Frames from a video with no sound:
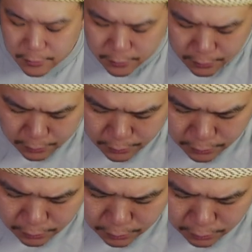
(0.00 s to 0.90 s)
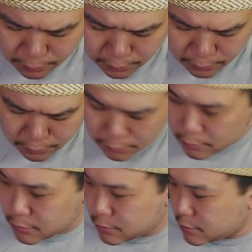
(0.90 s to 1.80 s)

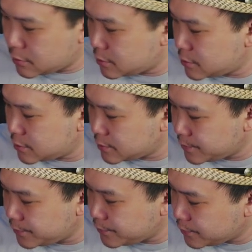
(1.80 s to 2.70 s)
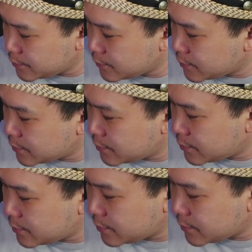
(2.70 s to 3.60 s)

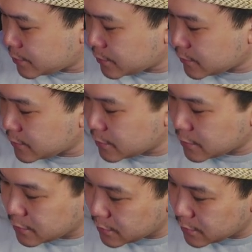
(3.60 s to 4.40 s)
[no speech]